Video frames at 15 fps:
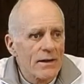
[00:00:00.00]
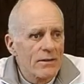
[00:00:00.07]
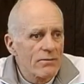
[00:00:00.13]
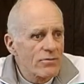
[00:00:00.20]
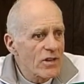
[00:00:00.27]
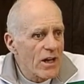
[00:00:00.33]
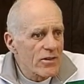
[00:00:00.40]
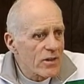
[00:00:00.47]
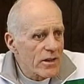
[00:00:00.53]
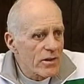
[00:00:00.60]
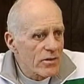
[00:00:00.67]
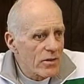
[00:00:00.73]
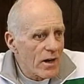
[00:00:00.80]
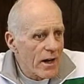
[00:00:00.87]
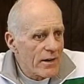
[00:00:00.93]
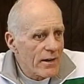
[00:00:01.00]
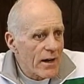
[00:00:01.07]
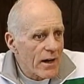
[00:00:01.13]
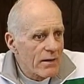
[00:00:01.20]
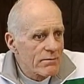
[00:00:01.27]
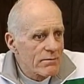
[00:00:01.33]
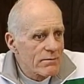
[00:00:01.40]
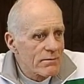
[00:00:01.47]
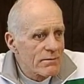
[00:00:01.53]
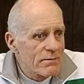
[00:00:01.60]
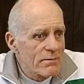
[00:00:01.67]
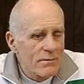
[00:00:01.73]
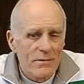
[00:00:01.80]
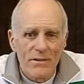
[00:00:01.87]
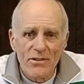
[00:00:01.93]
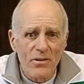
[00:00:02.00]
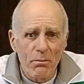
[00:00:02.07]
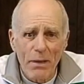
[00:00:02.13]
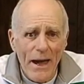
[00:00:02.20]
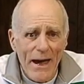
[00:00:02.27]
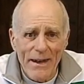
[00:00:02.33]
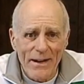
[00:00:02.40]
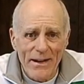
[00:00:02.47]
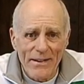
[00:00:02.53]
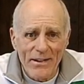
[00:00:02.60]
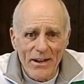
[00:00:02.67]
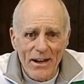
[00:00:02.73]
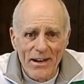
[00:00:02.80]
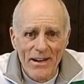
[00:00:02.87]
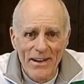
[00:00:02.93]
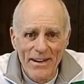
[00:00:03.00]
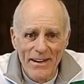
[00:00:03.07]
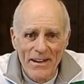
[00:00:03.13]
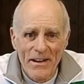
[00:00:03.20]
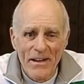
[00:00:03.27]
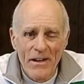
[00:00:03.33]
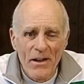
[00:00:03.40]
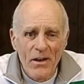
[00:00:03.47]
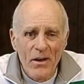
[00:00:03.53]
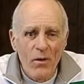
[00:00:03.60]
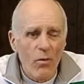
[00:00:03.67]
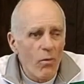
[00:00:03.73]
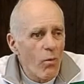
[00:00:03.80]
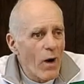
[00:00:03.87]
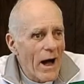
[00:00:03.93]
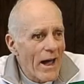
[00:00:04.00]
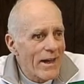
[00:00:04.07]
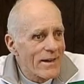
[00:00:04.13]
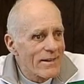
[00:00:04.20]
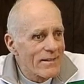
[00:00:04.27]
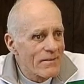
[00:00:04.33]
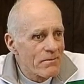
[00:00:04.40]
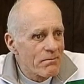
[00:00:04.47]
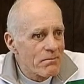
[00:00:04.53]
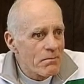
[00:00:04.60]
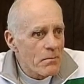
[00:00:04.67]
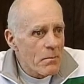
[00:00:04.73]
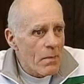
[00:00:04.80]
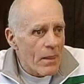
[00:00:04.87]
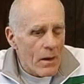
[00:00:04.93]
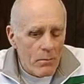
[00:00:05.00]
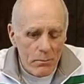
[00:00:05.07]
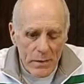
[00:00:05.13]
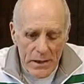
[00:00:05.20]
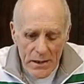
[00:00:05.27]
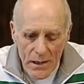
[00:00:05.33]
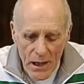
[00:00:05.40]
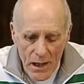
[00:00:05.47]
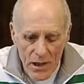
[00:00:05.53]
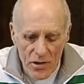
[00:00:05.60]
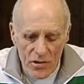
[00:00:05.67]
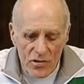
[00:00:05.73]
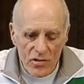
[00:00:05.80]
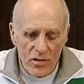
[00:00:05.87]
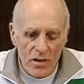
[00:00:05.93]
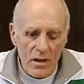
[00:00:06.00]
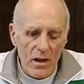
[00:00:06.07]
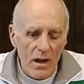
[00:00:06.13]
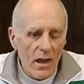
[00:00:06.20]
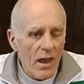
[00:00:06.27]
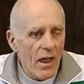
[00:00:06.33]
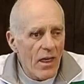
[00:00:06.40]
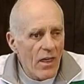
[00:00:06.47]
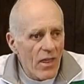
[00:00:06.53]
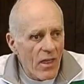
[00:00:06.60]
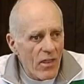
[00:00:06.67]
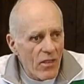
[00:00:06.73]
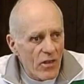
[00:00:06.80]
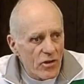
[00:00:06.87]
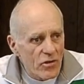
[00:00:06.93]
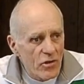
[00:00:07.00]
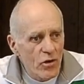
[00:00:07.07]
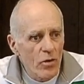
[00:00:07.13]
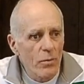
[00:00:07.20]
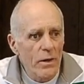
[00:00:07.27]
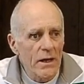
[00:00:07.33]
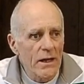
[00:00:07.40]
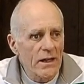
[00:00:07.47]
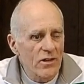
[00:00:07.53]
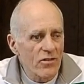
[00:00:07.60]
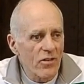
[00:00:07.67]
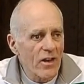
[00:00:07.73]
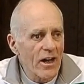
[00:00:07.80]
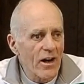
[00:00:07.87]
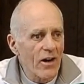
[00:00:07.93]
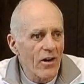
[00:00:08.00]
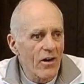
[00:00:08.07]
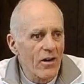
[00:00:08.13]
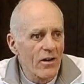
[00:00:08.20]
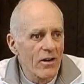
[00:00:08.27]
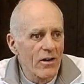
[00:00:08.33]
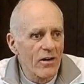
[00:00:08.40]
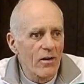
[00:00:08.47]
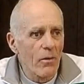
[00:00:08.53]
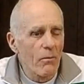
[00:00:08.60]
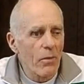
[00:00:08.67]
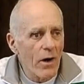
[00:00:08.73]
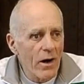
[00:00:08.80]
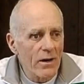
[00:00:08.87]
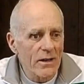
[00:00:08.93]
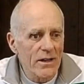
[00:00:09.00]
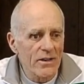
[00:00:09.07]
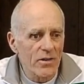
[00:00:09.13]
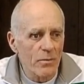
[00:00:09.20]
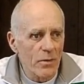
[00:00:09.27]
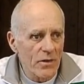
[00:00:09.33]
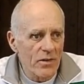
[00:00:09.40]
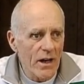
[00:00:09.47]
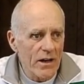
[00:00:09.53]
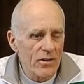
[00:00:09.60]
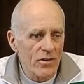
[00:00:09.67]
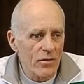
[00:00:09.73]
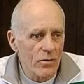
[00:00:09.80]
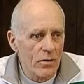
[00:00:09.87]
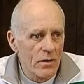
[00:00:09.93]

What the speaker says: Sounds like a good idea. It's a bad idea. Why? Because the tubing is there partly to protect you.